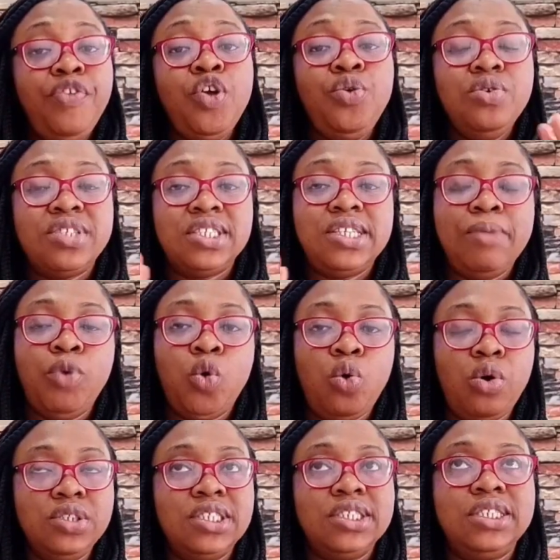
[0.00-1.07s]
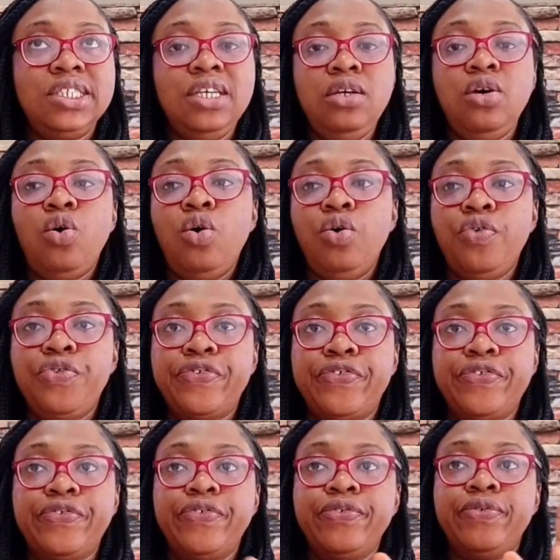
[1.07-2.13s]
you use the same quantity of
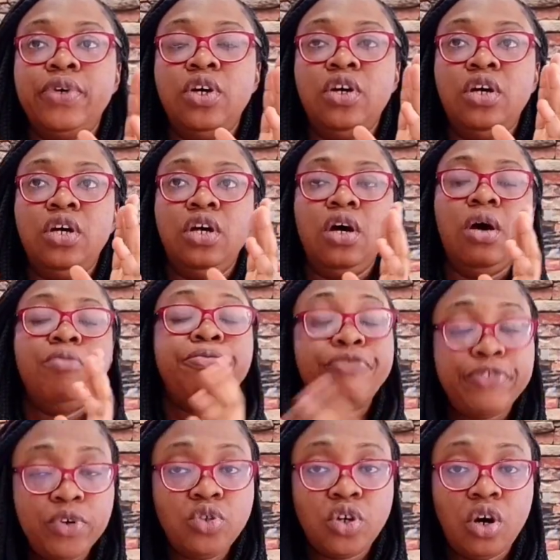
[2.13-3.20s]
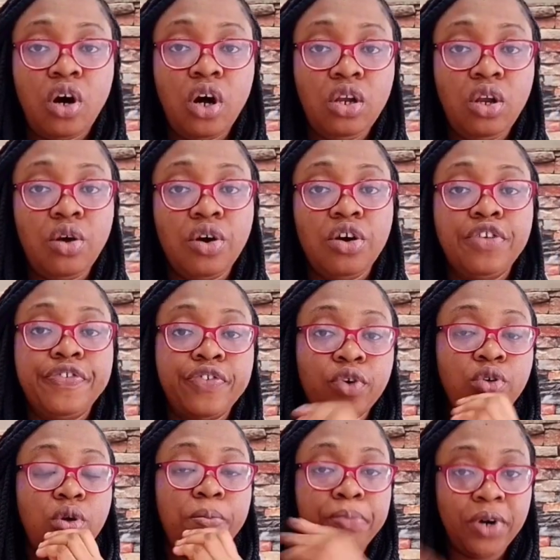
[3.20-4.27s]
food color for your